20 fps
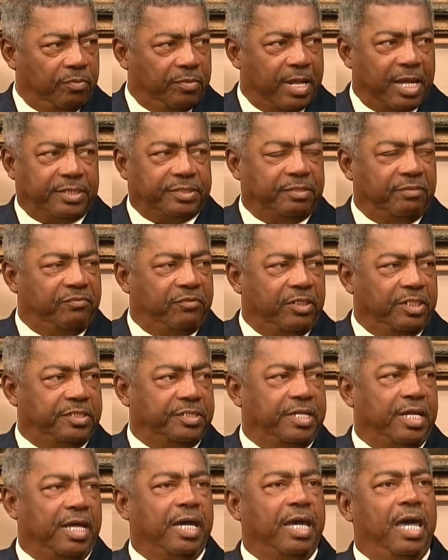That's the first
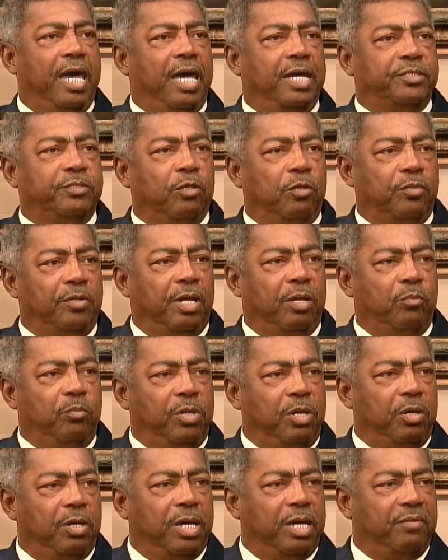thing. So then
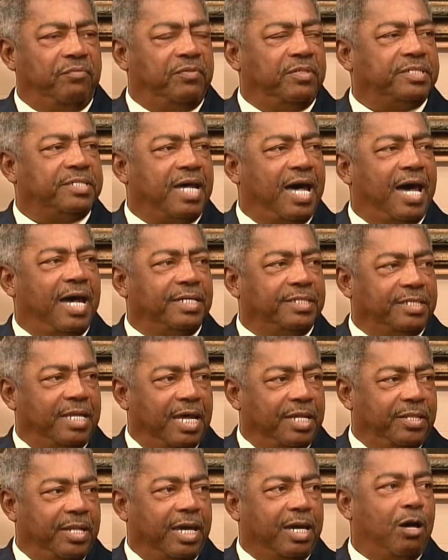we emphasize
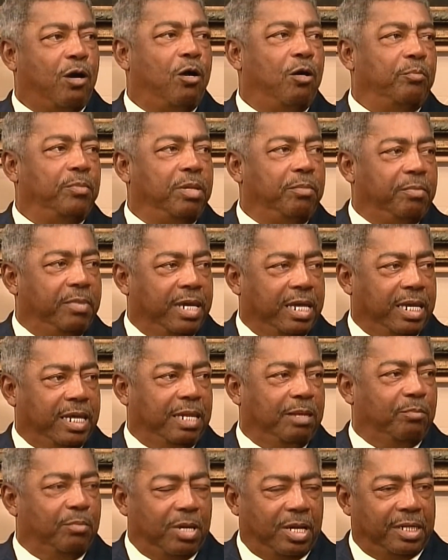that. They call me
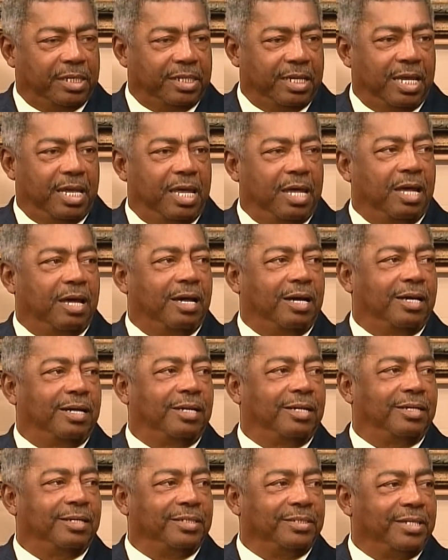mean, but
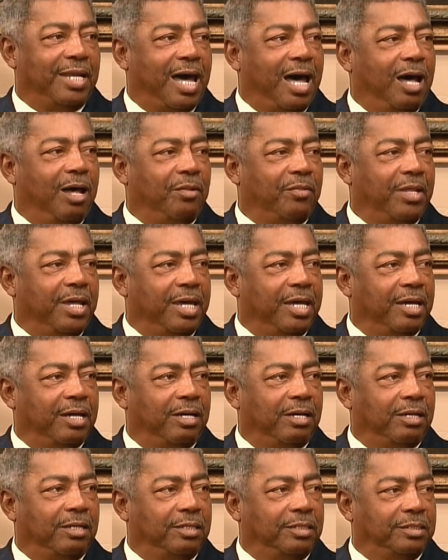now they
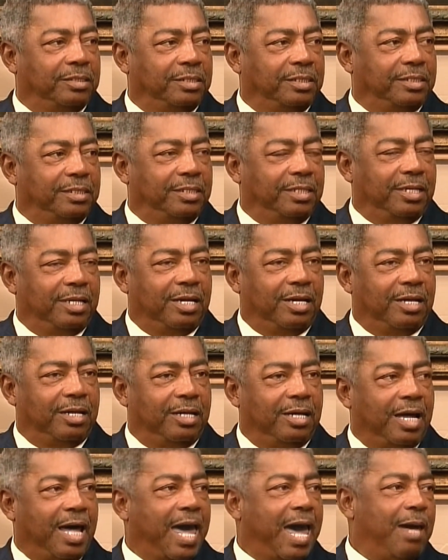are
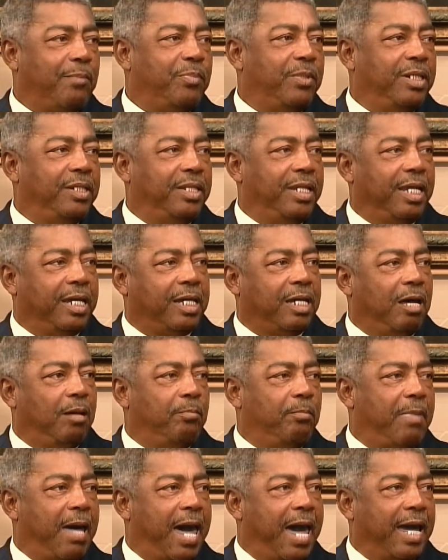happy and they come
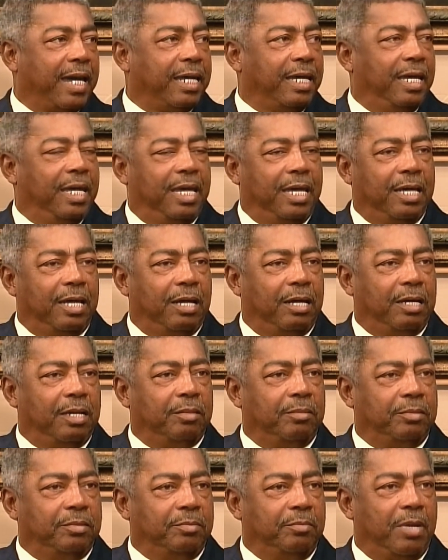back.
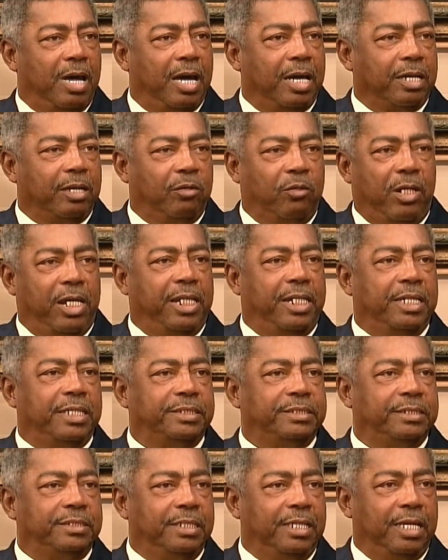My
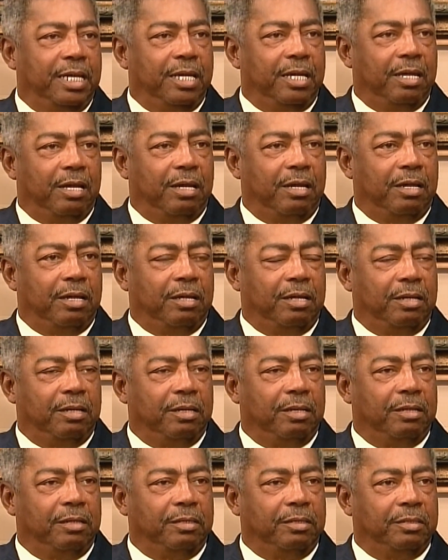greatest
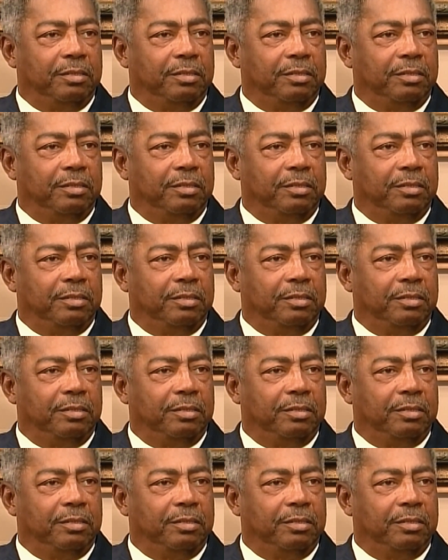joy